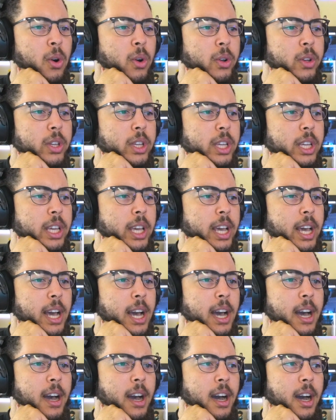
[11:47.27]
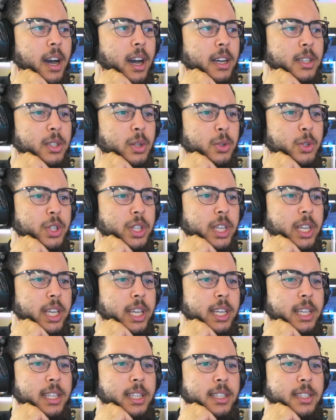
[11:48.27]
Yeah, so she
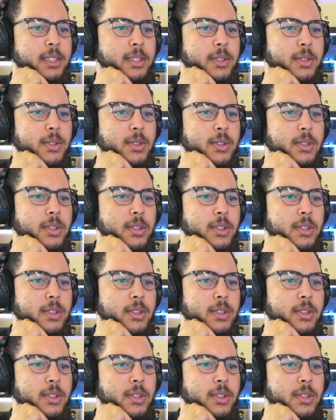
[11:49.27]
is.